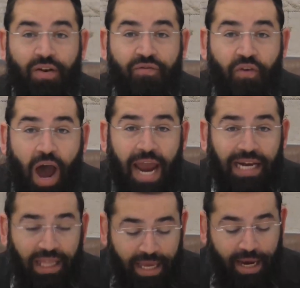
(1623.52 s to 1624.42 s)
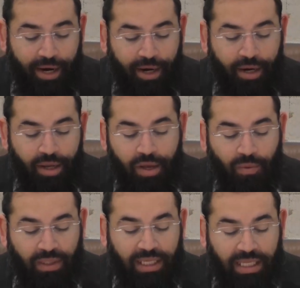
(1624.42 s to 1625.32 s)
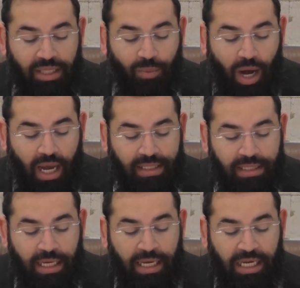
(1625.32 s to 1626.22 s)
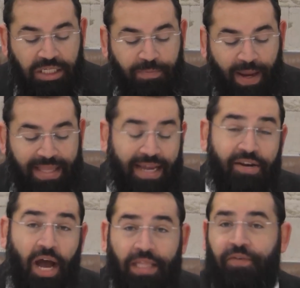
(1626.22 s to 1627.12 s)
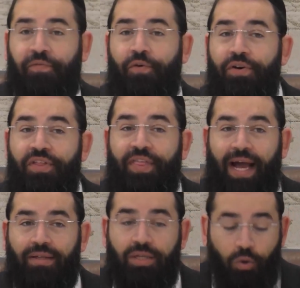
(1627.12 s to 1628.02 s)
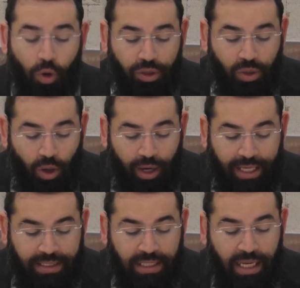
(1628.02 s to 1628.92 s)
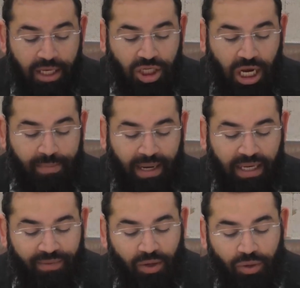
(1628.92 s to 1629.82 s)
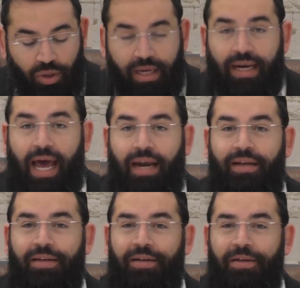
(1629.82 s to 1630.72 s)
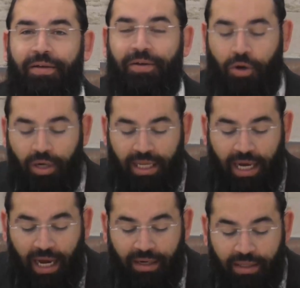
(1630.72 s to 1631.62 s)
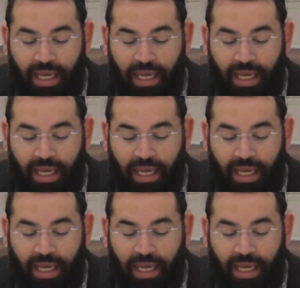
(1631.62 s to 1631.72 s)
and final year, what he did was he spent another 40,000 gold coins shen makrivin oto kelal kolikar.